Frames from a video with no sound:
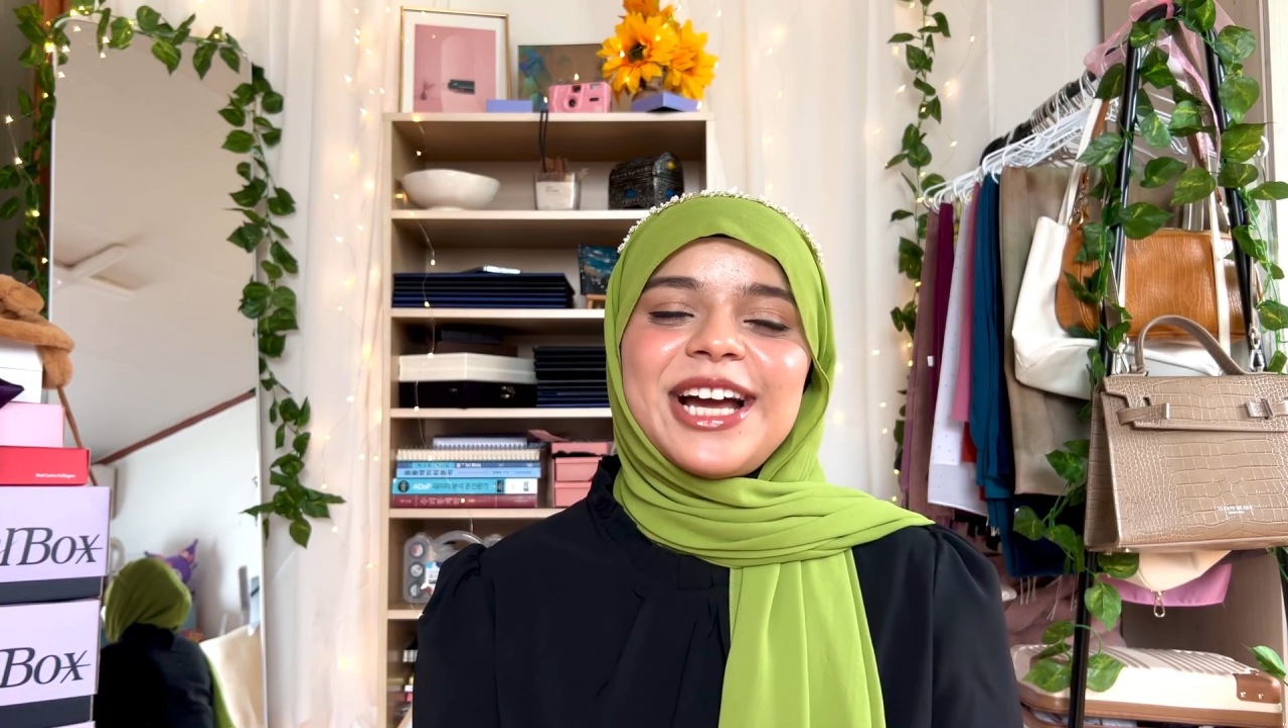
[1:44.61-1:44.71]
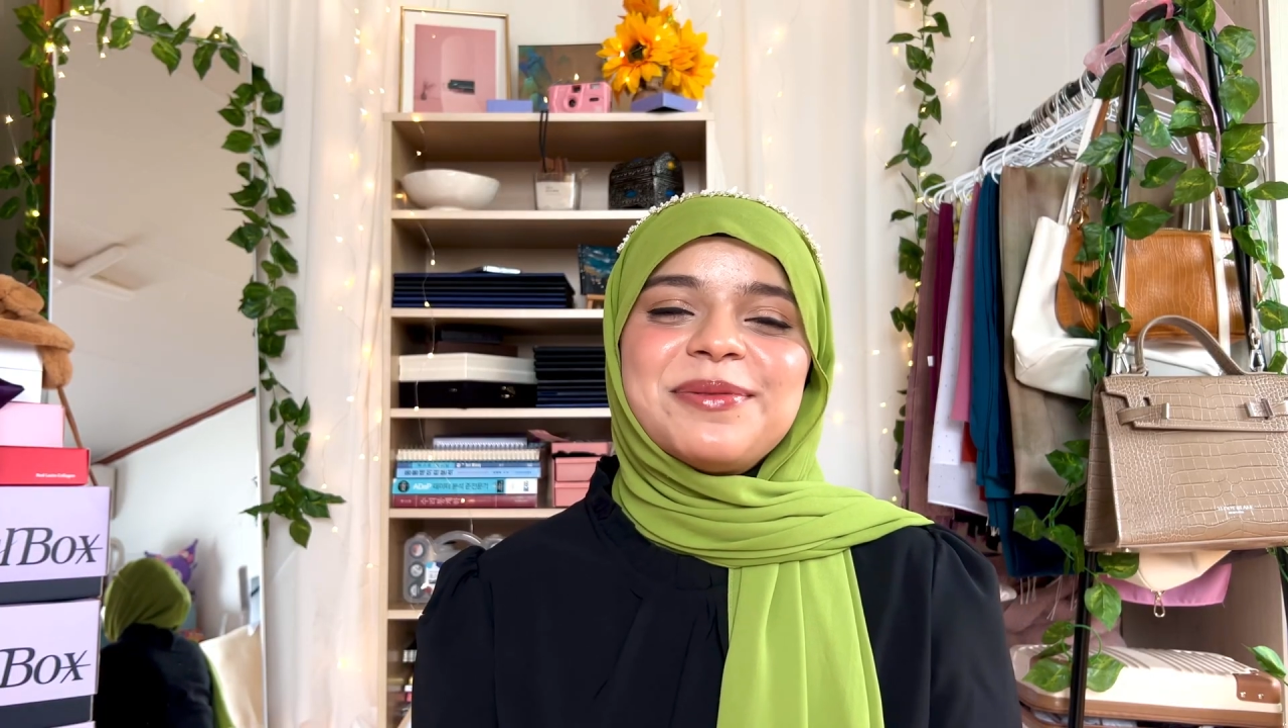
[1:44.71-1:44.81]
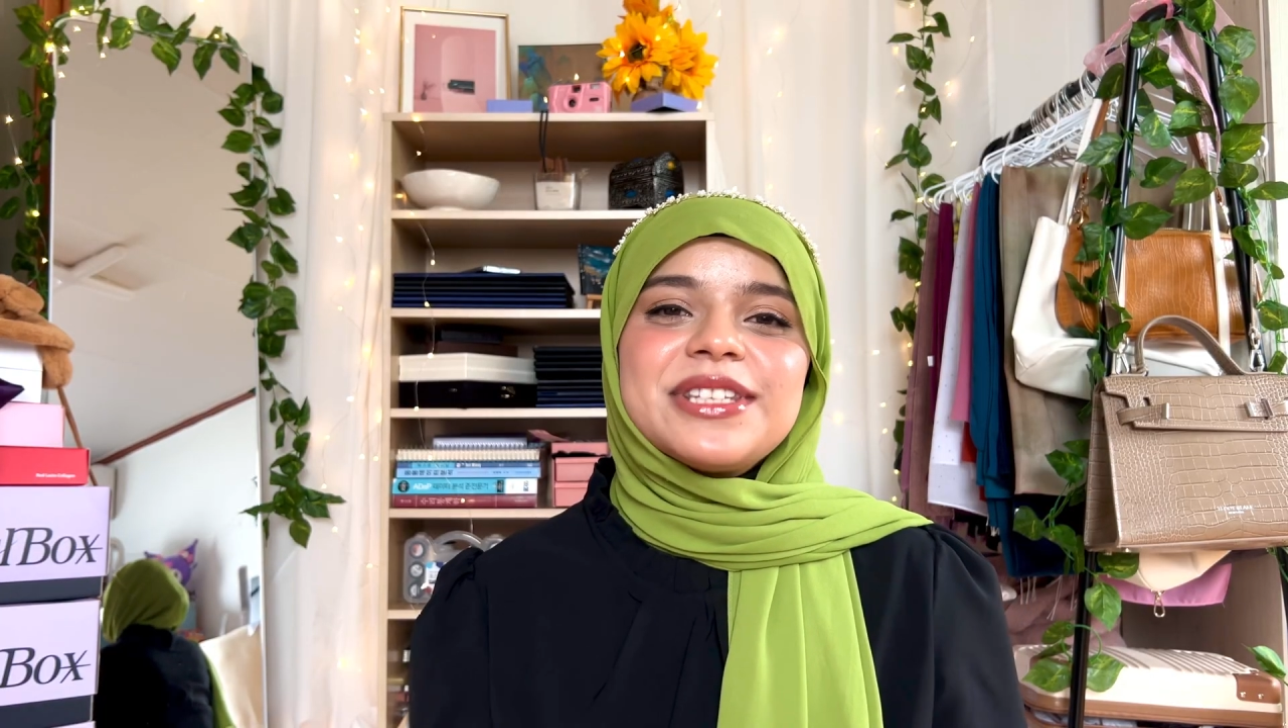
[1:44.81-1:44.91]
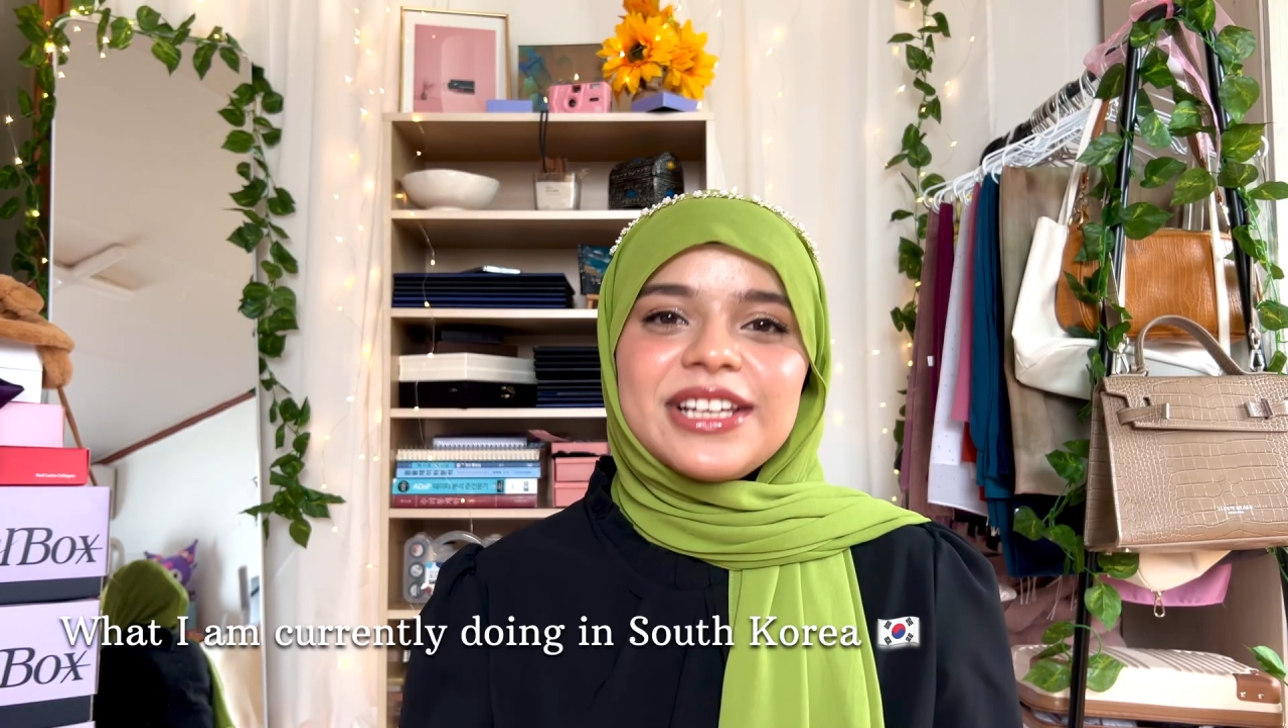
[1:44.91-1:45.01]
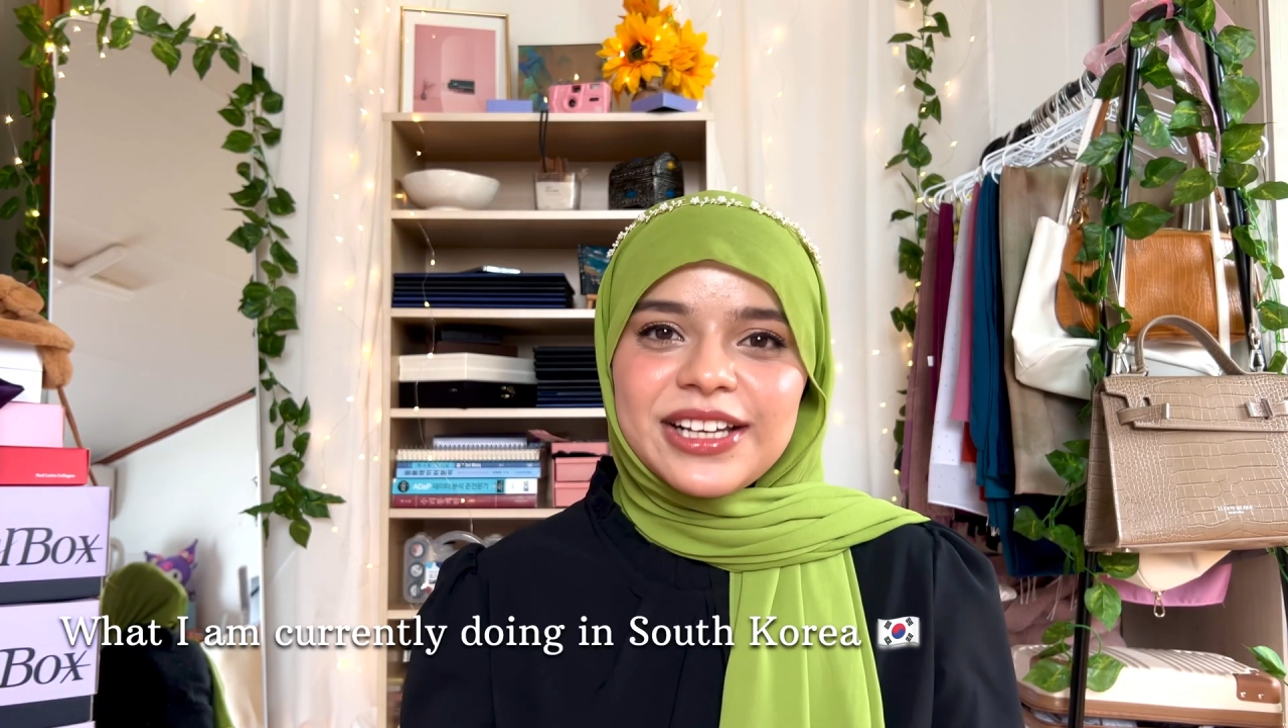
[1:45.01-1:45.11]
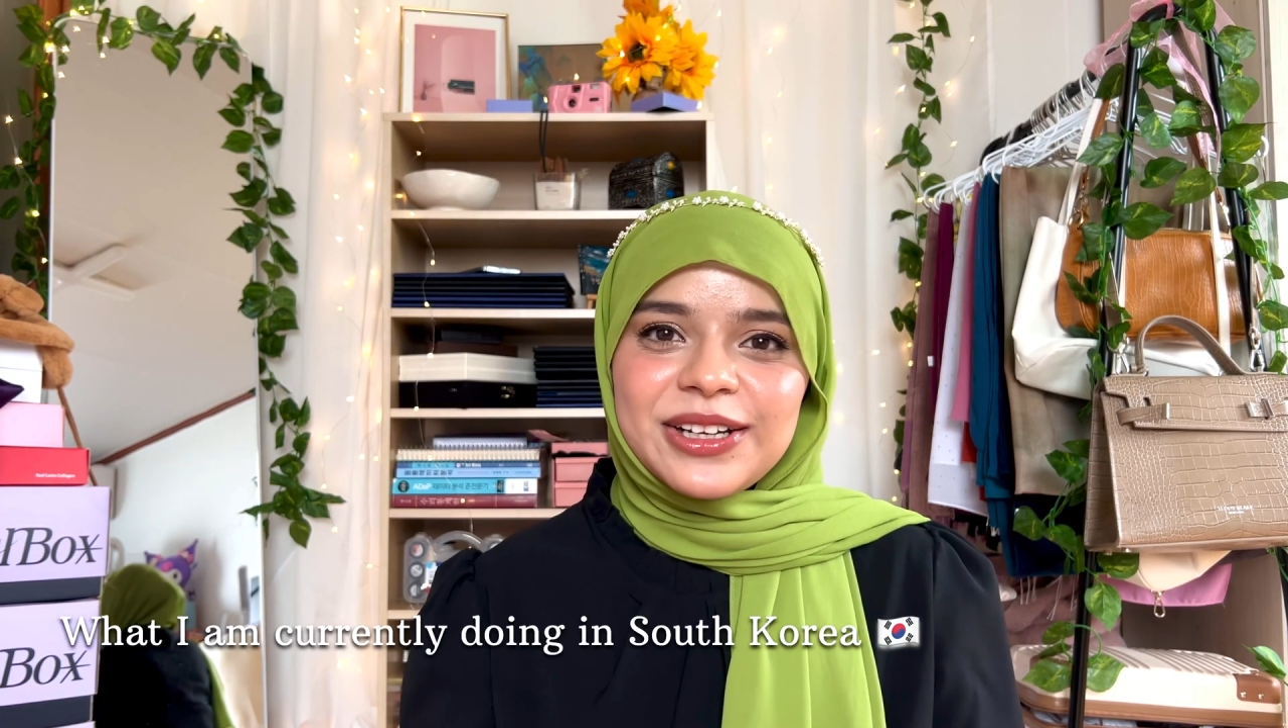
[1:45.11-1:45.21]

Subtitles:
I'm still